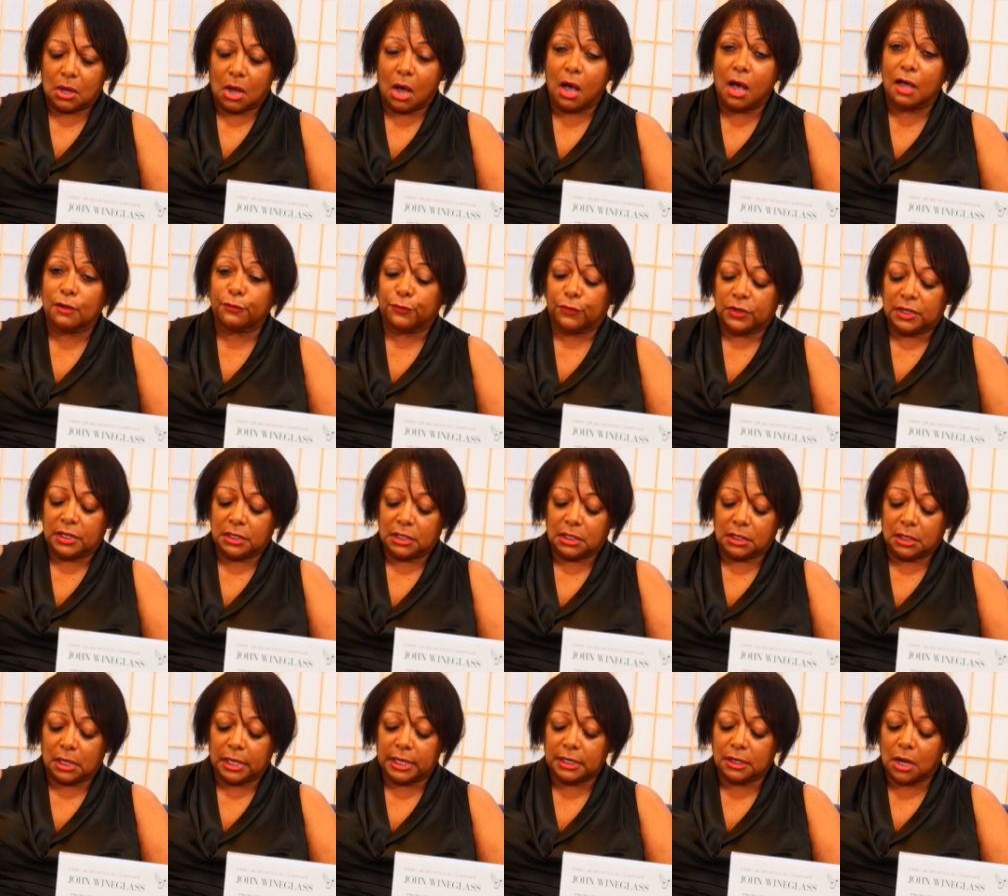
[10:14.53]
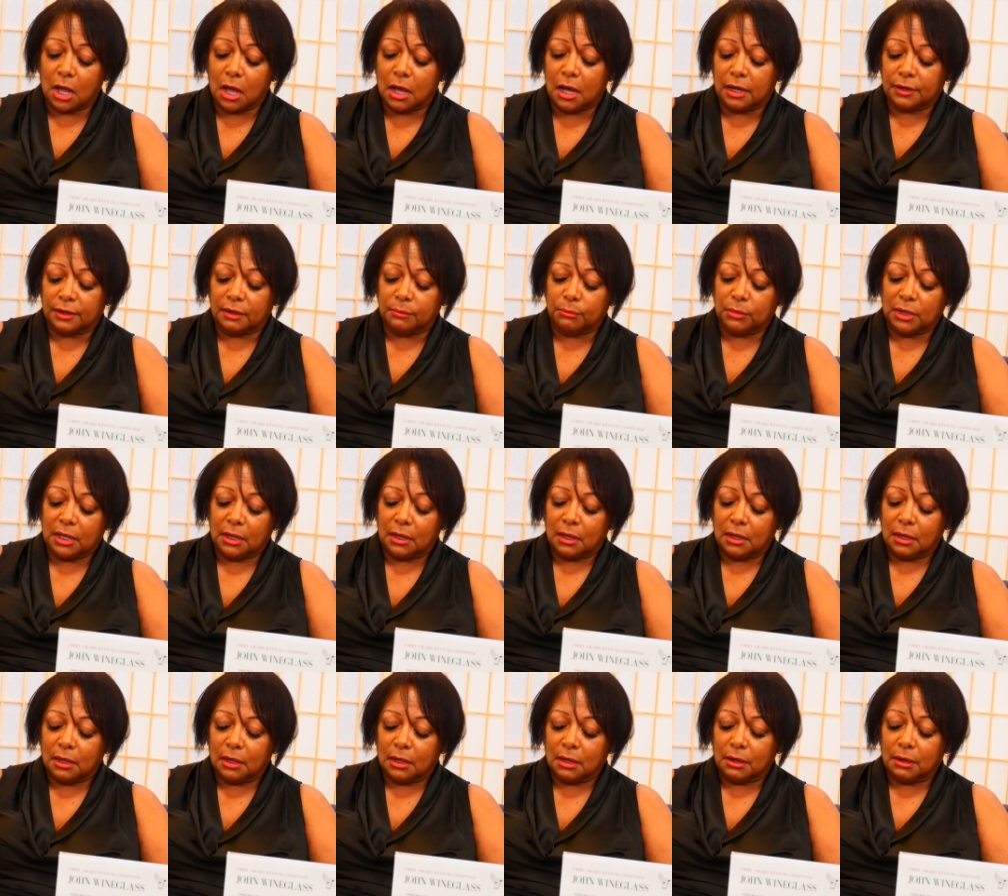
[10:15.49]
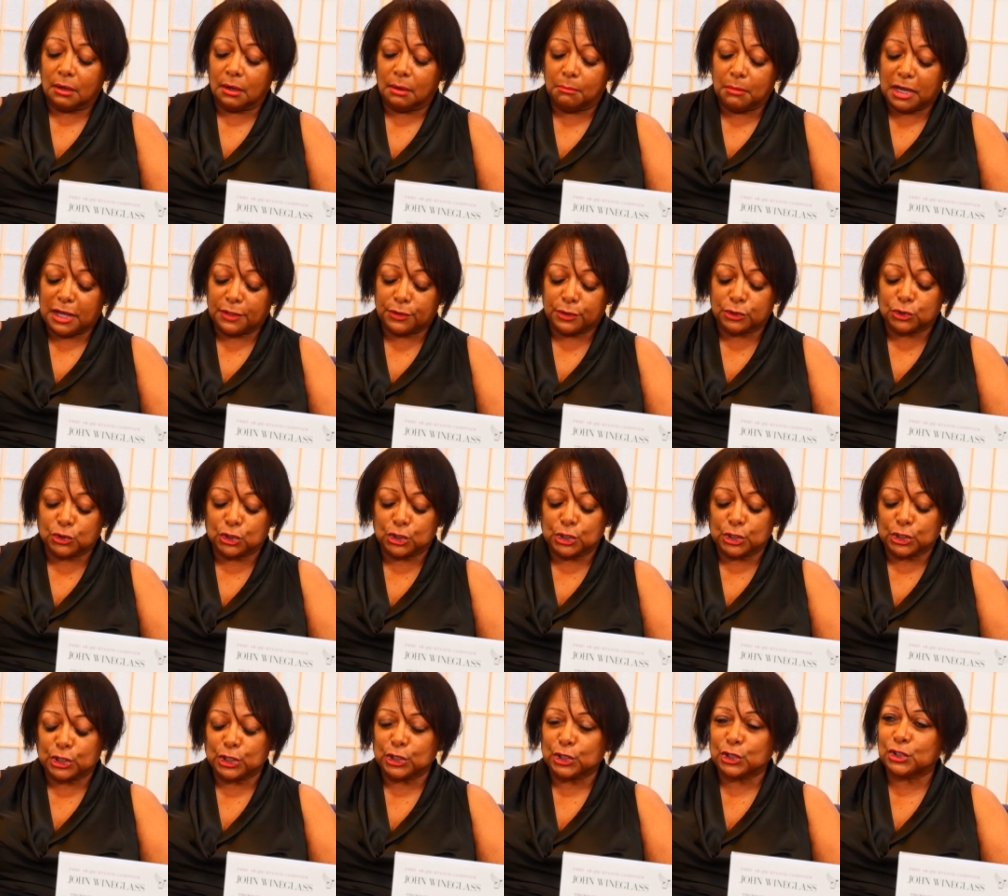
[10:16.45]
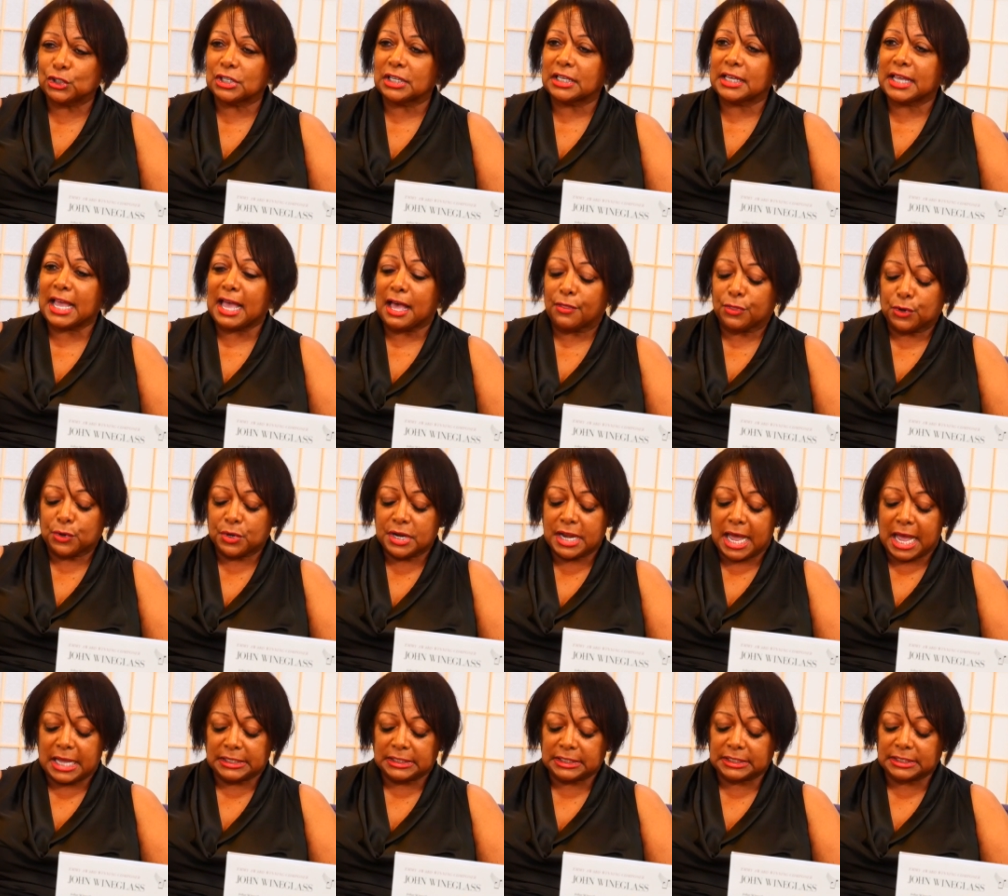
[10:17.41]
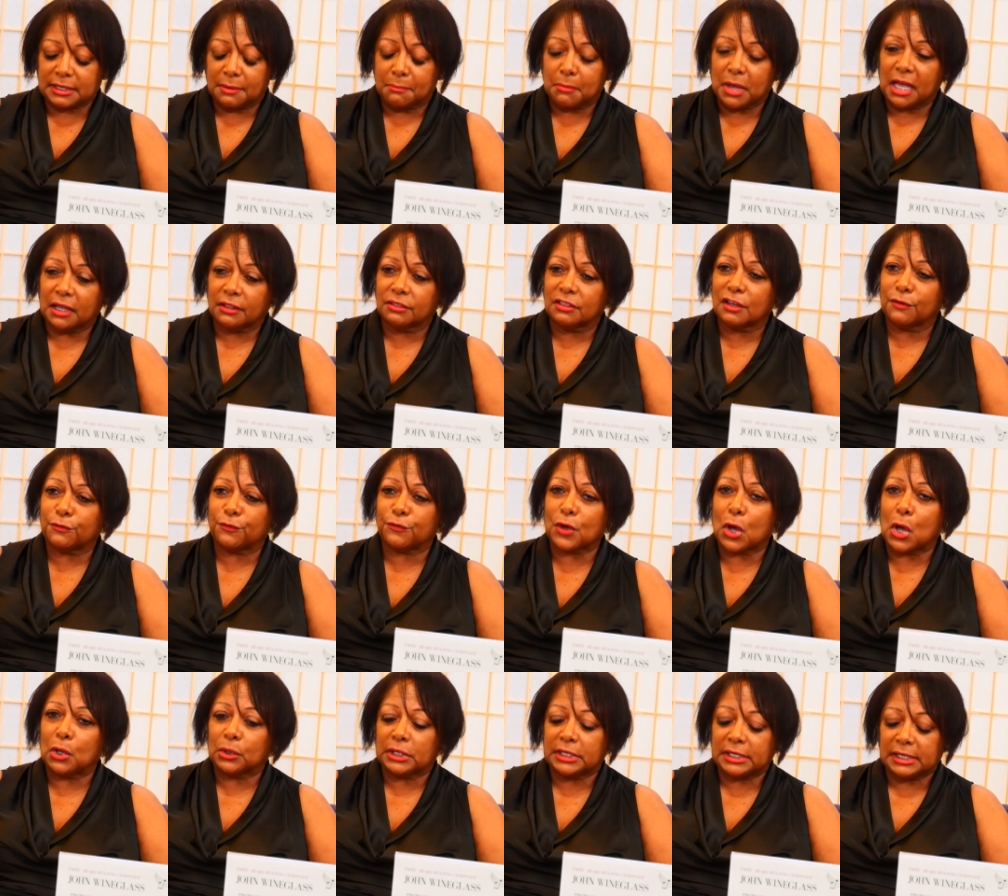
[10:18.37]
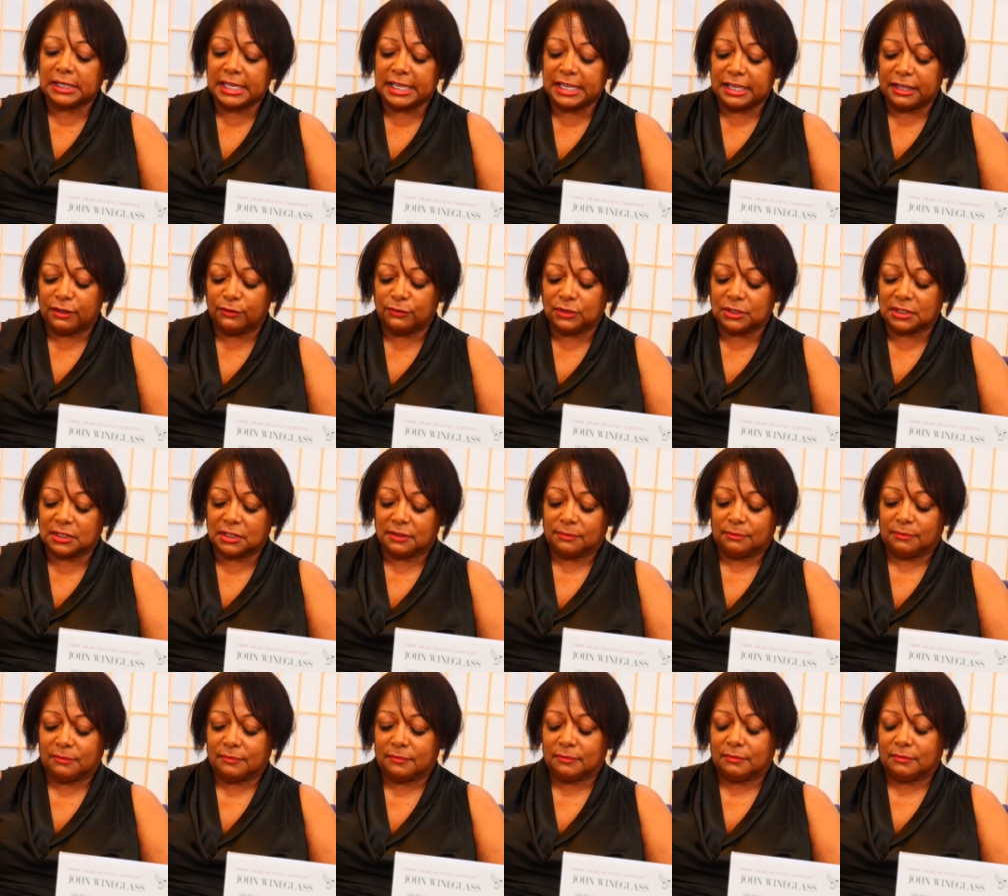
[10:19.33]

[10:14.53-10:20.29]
Often in late autumn, her mother took her to gather nuts among the fallen leaves.